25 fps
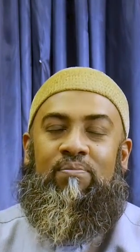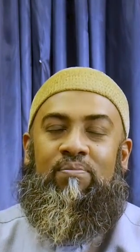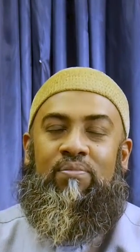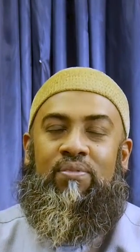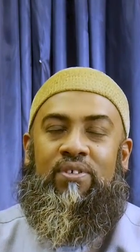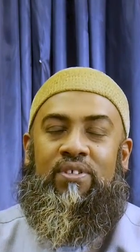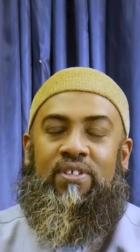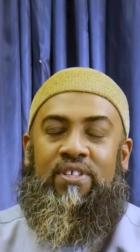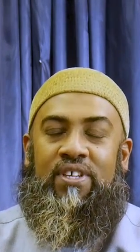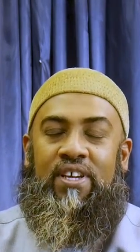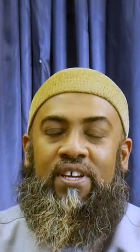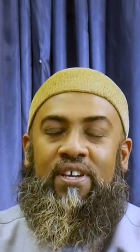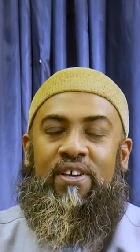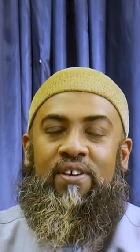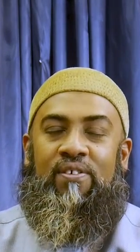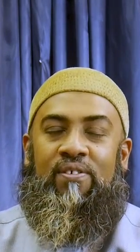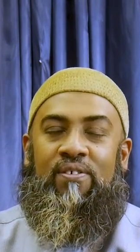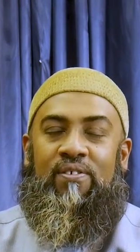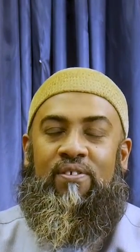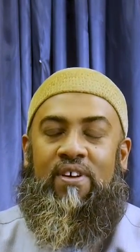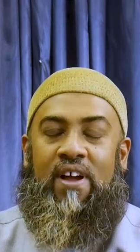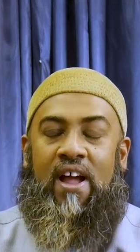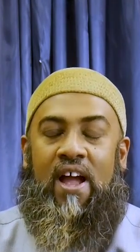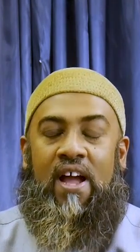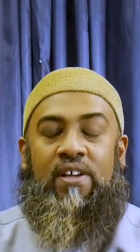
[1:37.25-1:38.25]

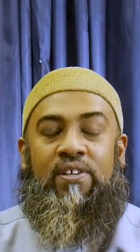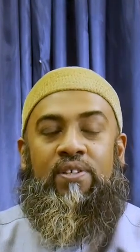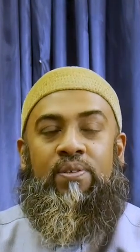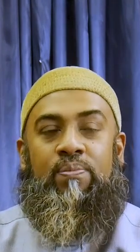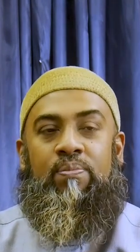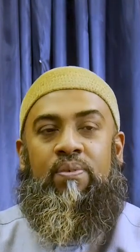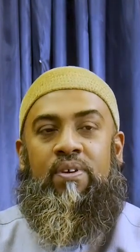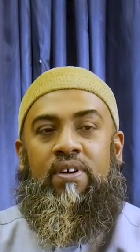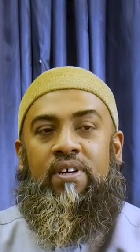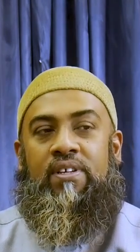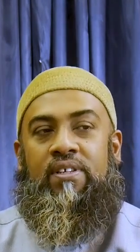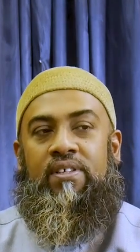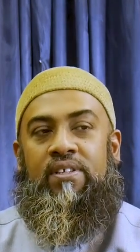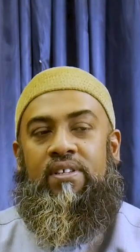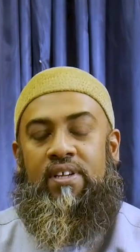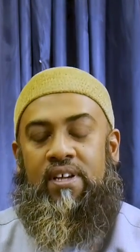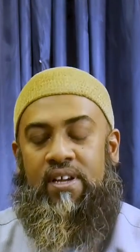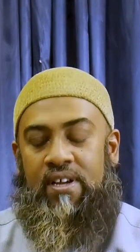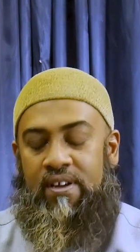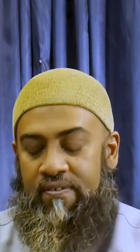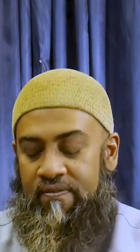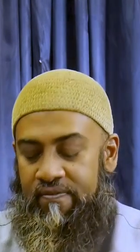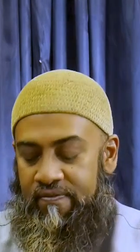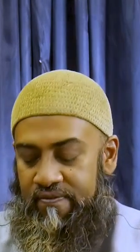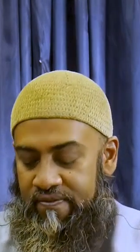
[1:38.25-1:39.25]
particular aspects
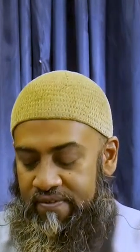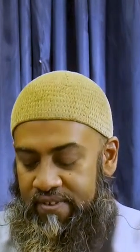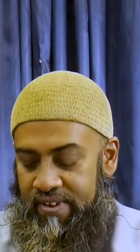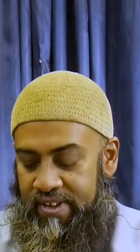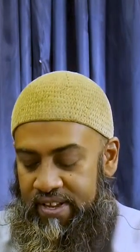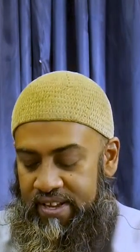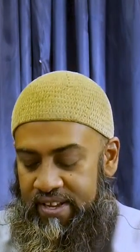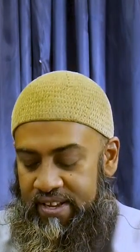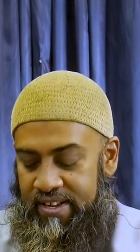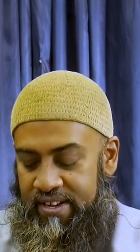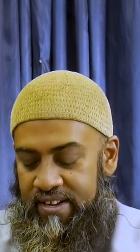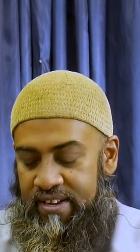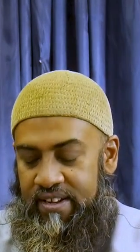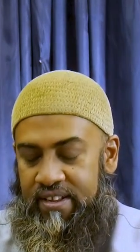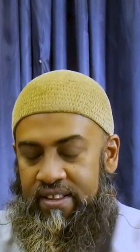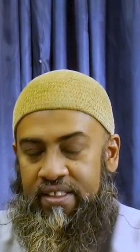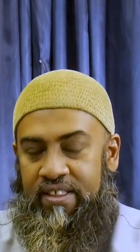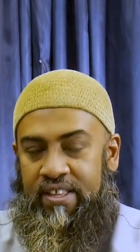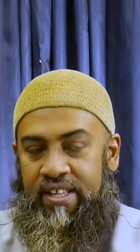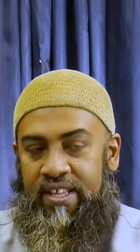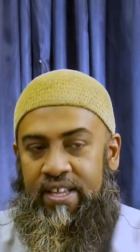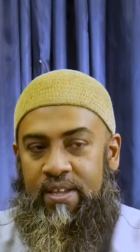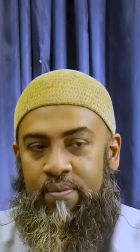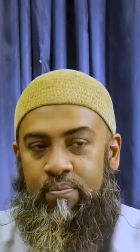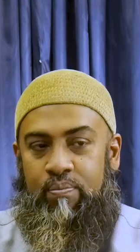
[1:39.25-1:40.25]
of
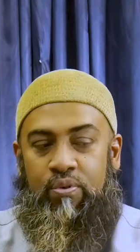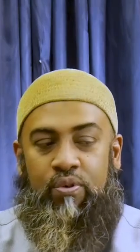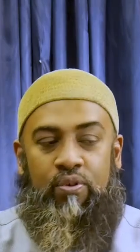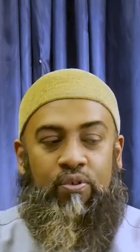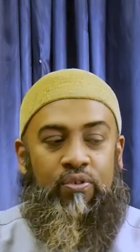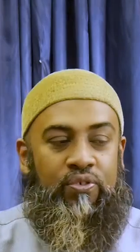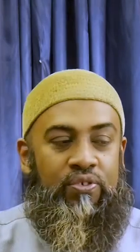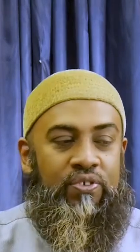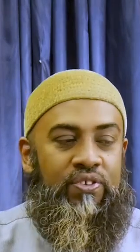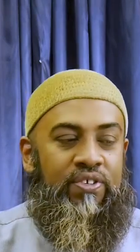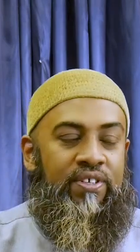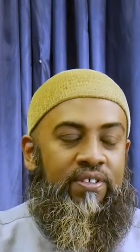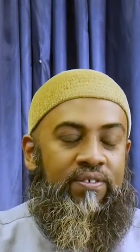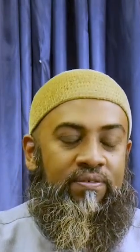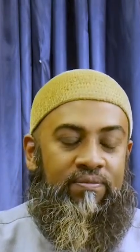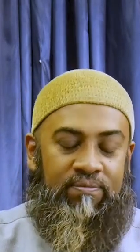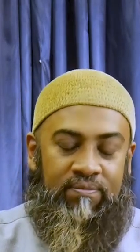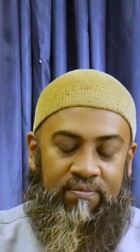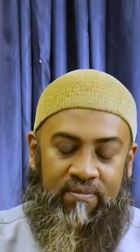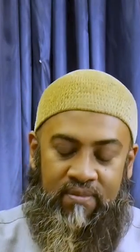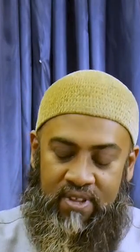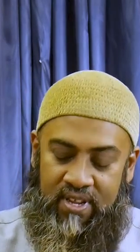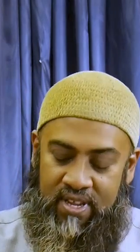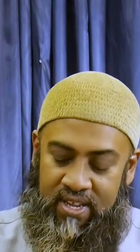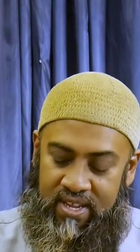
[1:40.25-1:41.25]
the person
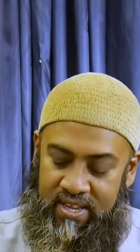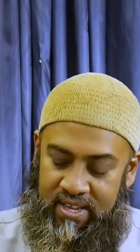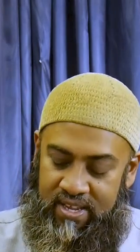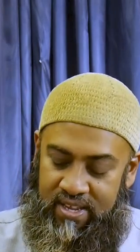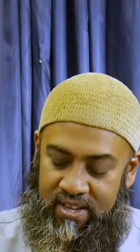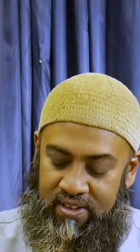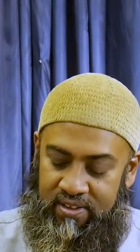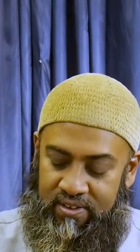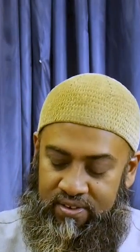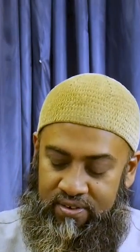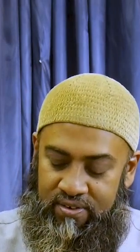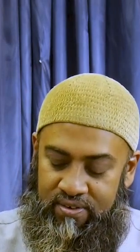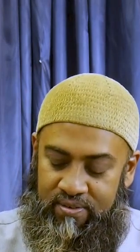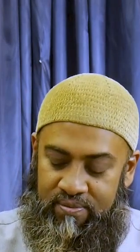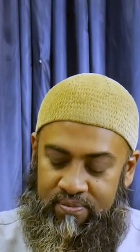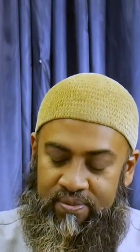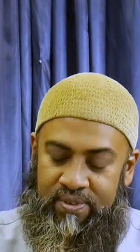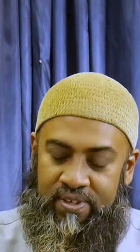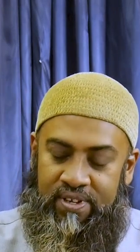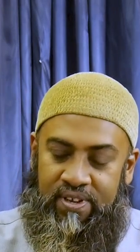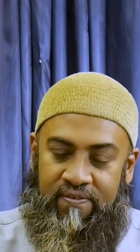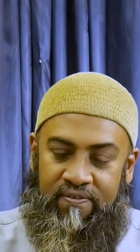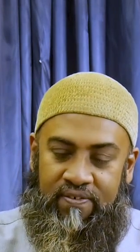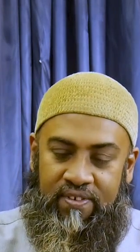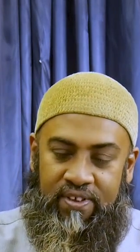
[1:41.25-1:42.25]
in
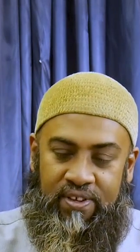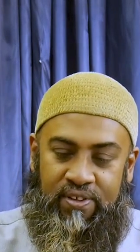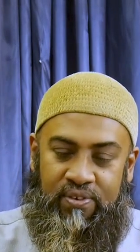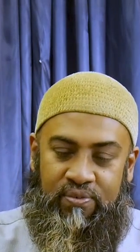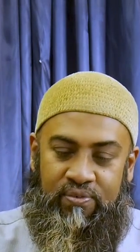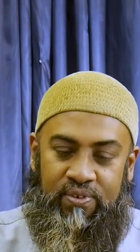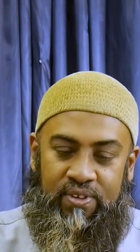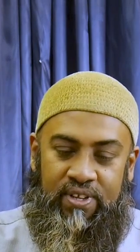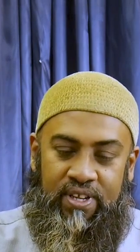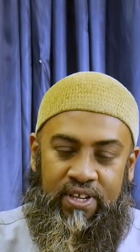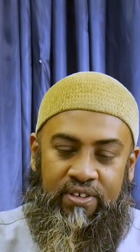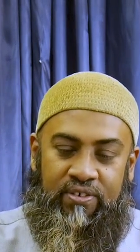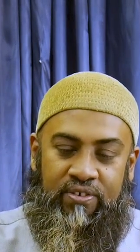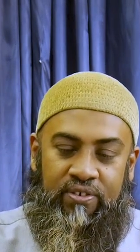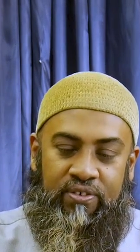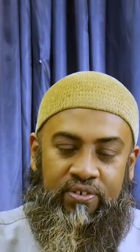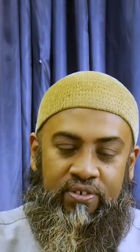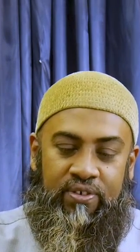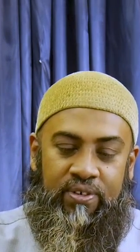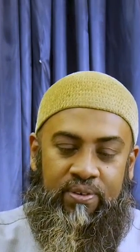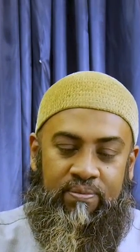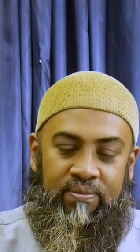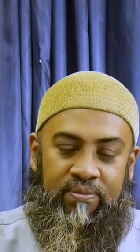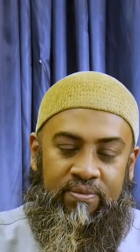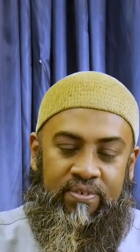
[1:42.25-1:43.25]
terms of his
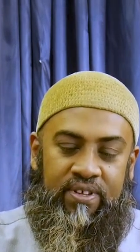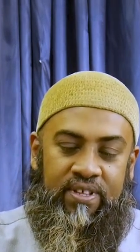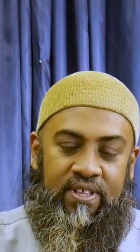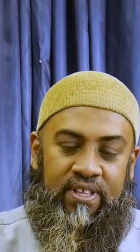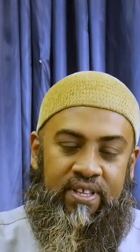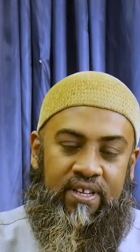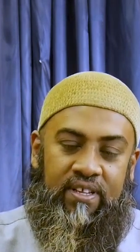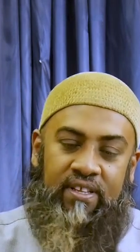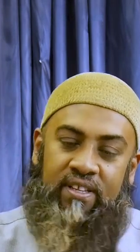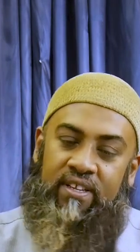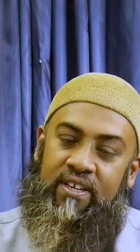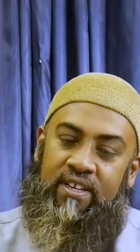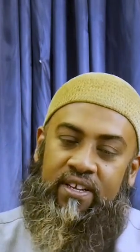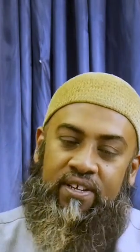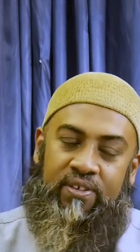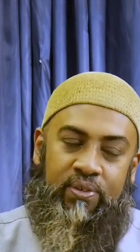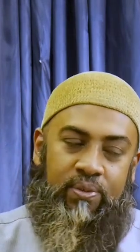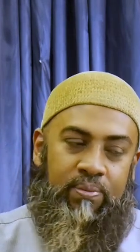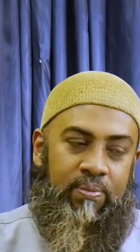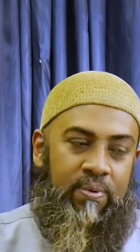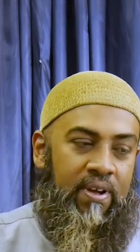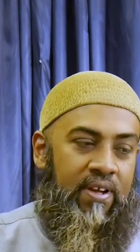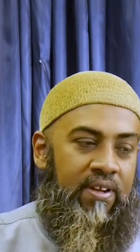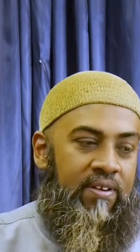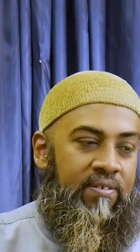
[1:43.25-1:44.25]
relationship with Allah
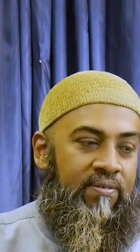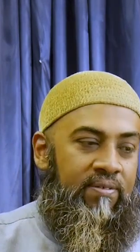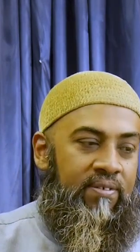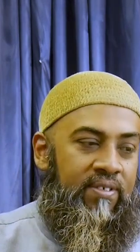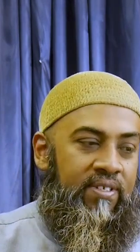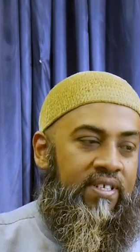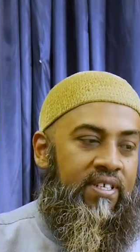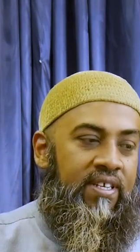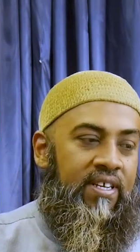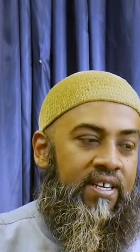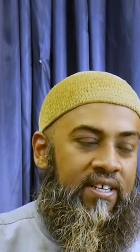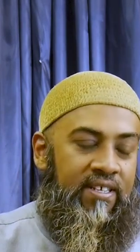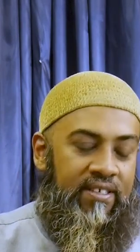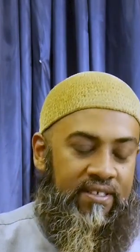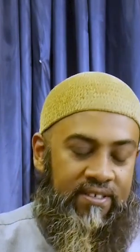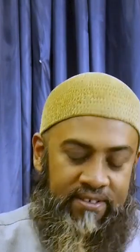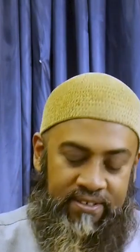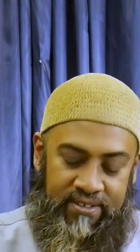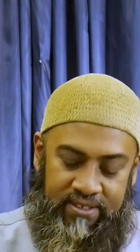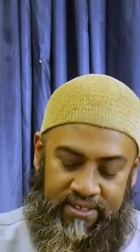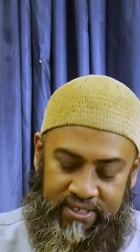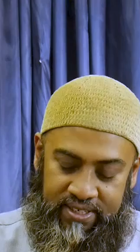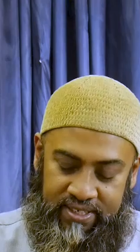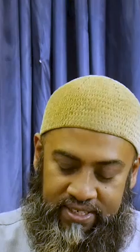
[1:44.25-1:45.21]
subhanahu wa ta'ala.